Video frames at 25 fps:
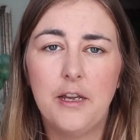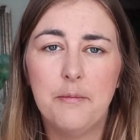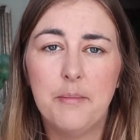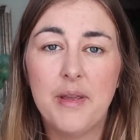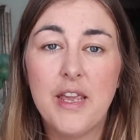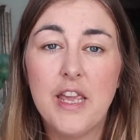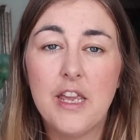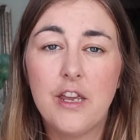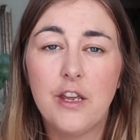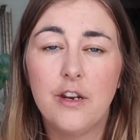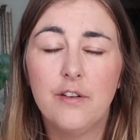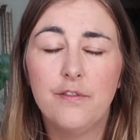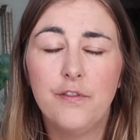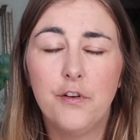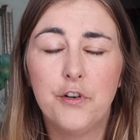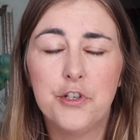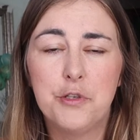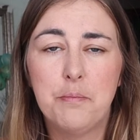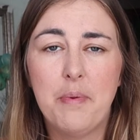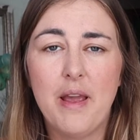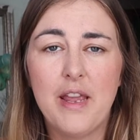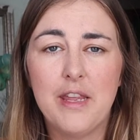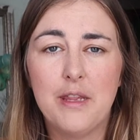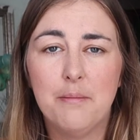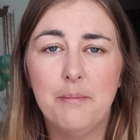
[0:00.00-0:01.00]
he can afford
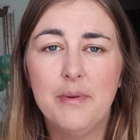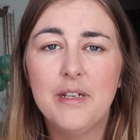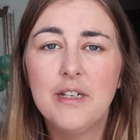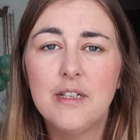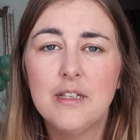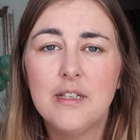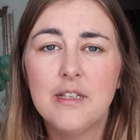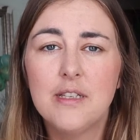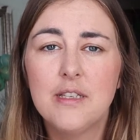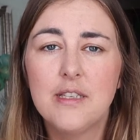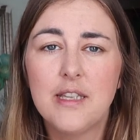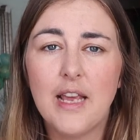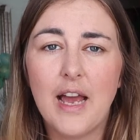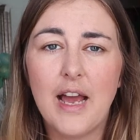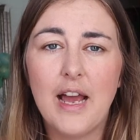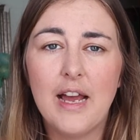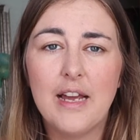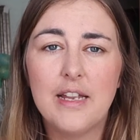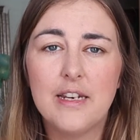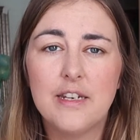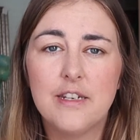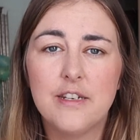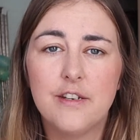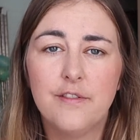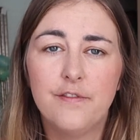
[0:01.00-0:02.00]
to pay the bills
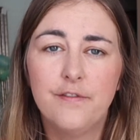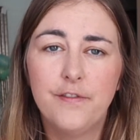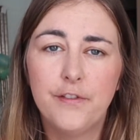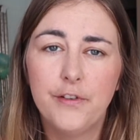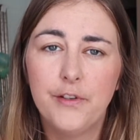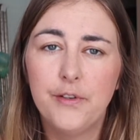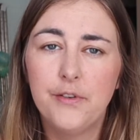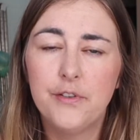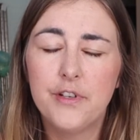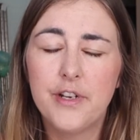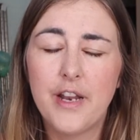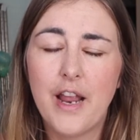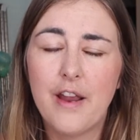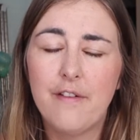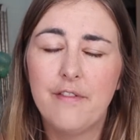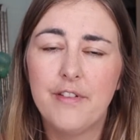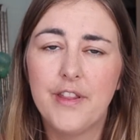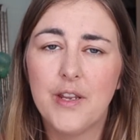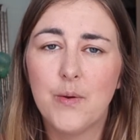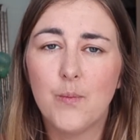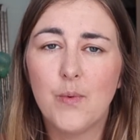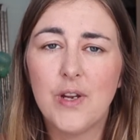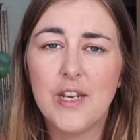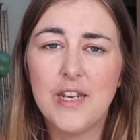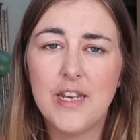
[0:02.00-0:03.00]
and food and
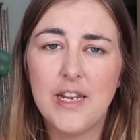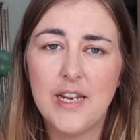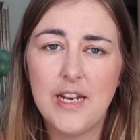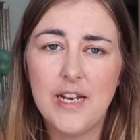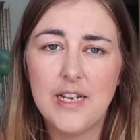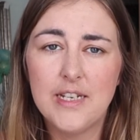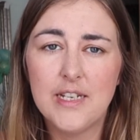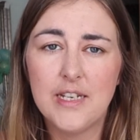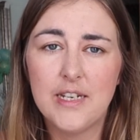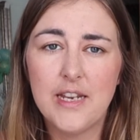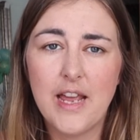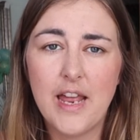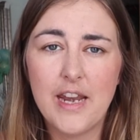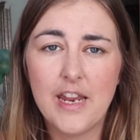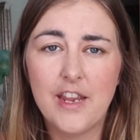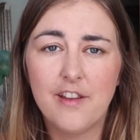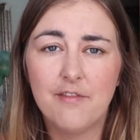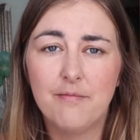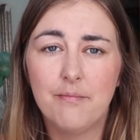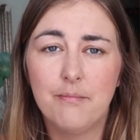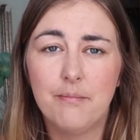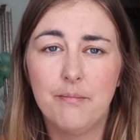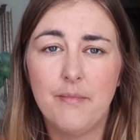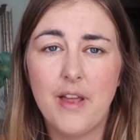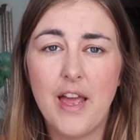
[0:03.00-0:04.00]
everything we need, and
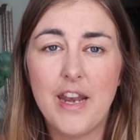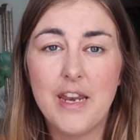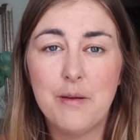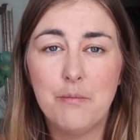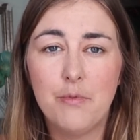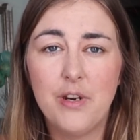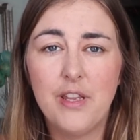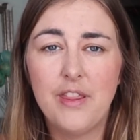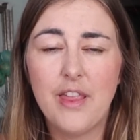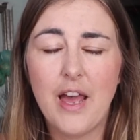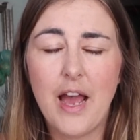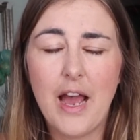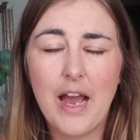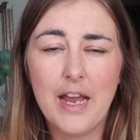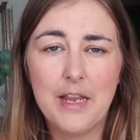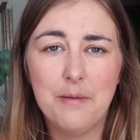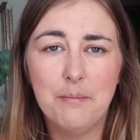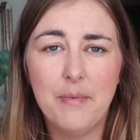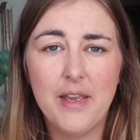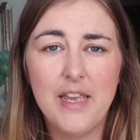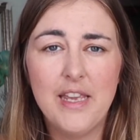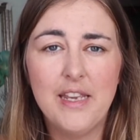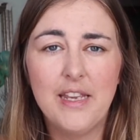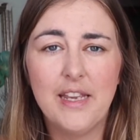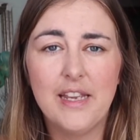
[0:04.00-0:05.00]
any money that I
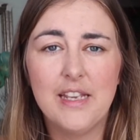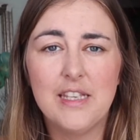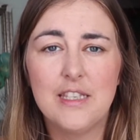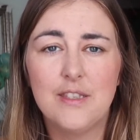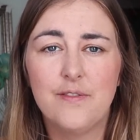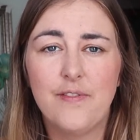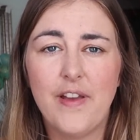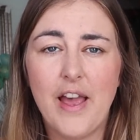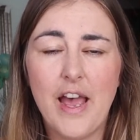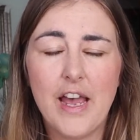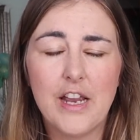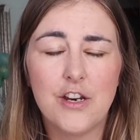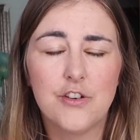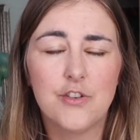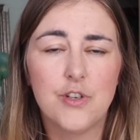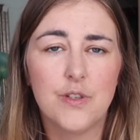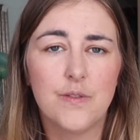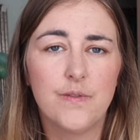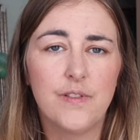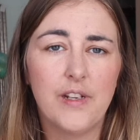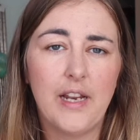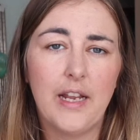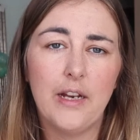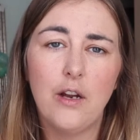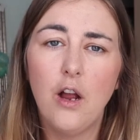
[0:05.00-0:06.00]
make is for extras
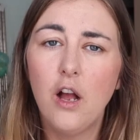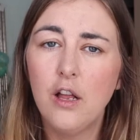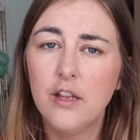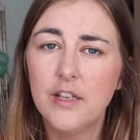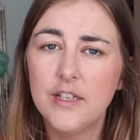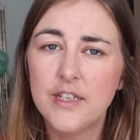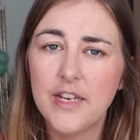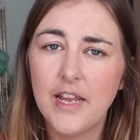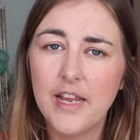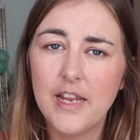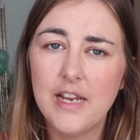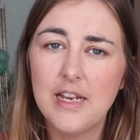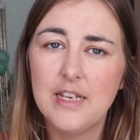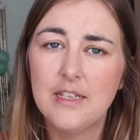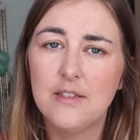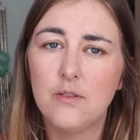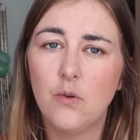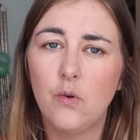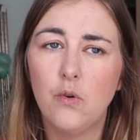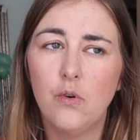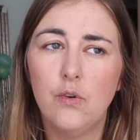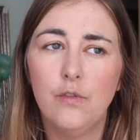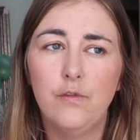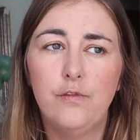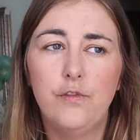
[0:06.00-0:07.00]
for like holidays
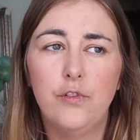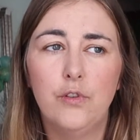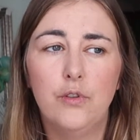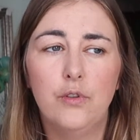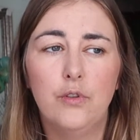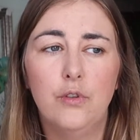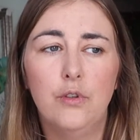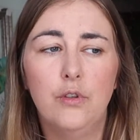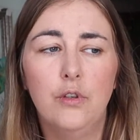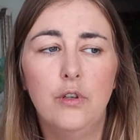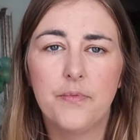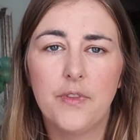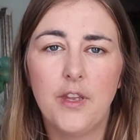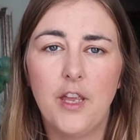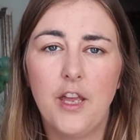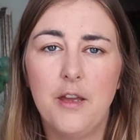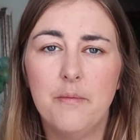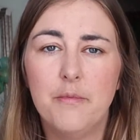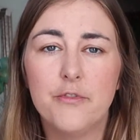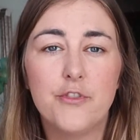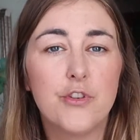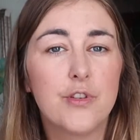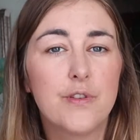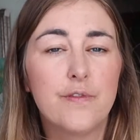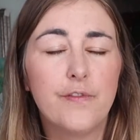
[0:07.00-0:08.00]
or for
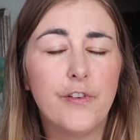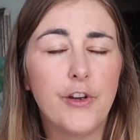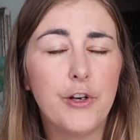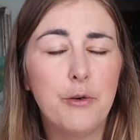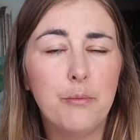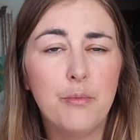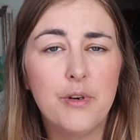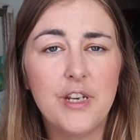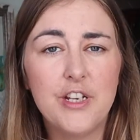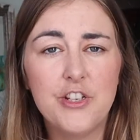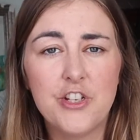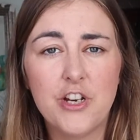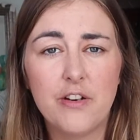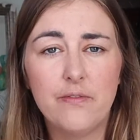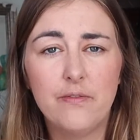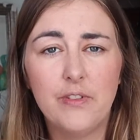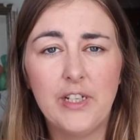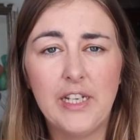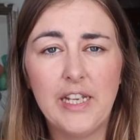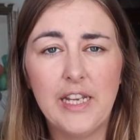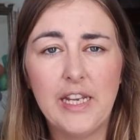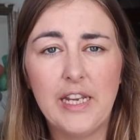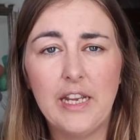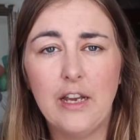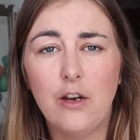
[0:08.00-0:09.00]
just fun money
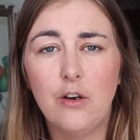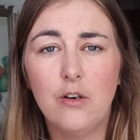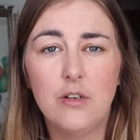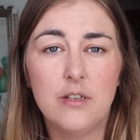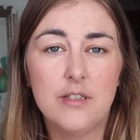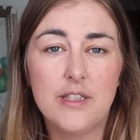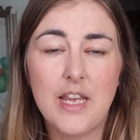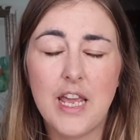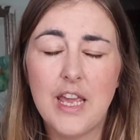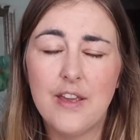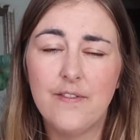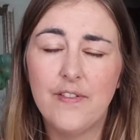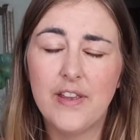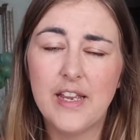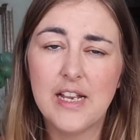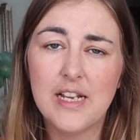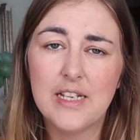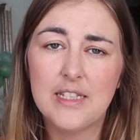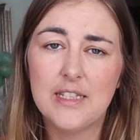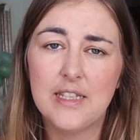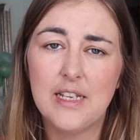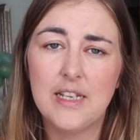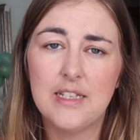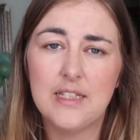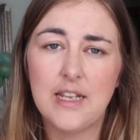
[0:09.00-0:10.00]
generally, or
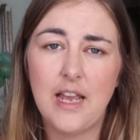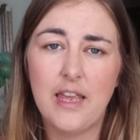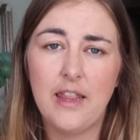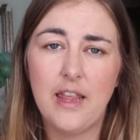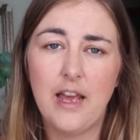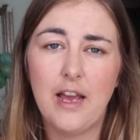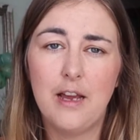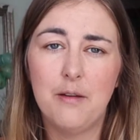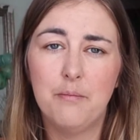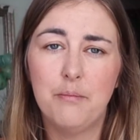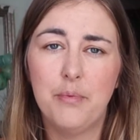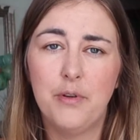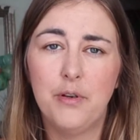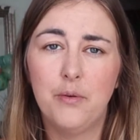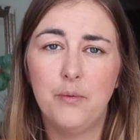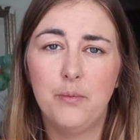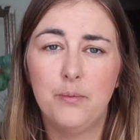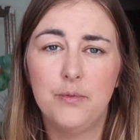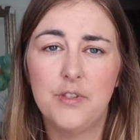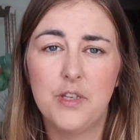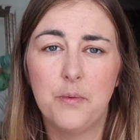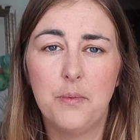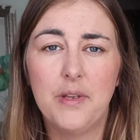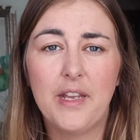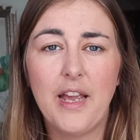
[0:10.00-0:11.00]
savings, things like that.
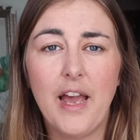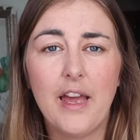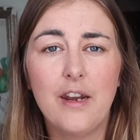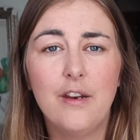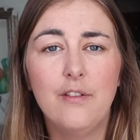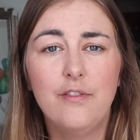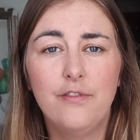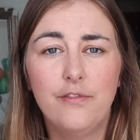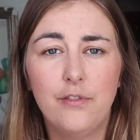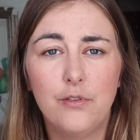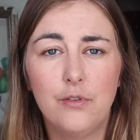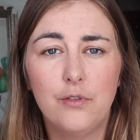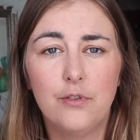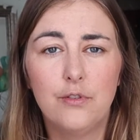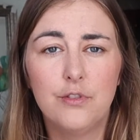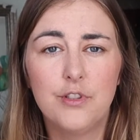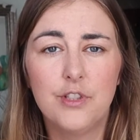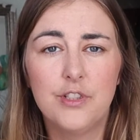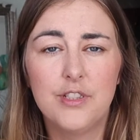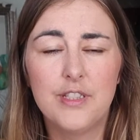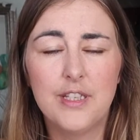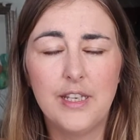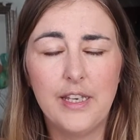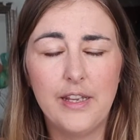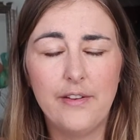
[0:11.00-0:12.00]
But so we can afford
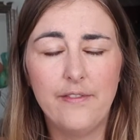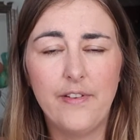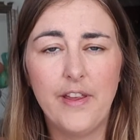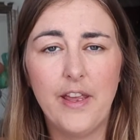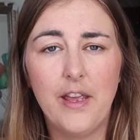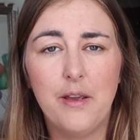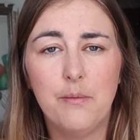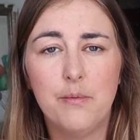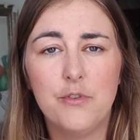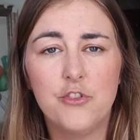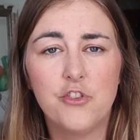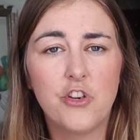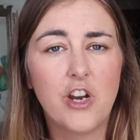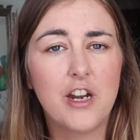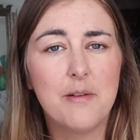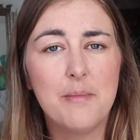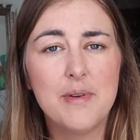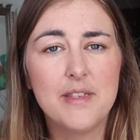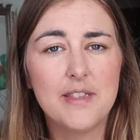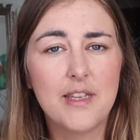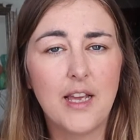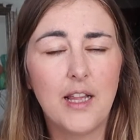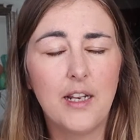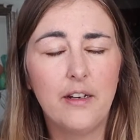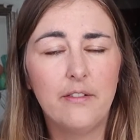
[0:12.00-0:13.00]
to live here with
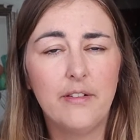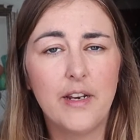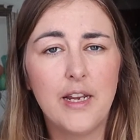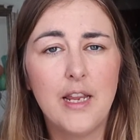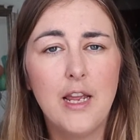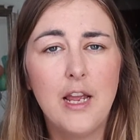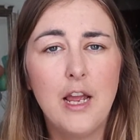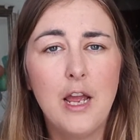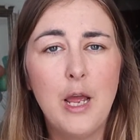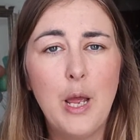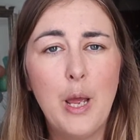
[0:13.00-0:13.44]
Jeremy's salary,